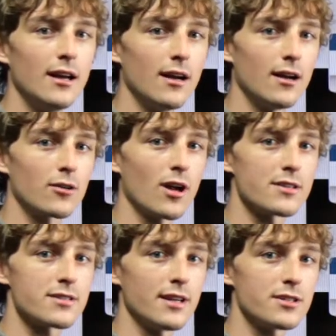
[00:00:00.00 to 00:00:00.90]

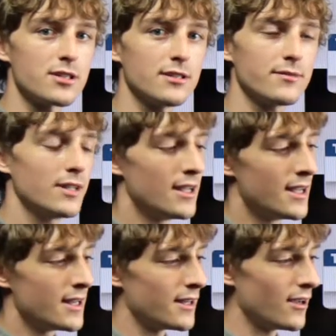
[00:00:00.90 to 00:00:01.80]
across the nation.
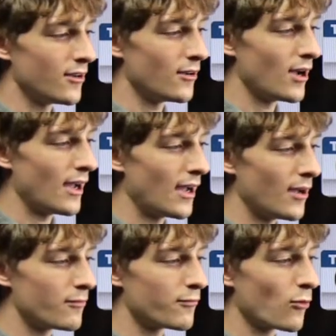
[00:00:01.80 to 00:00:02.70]
Now,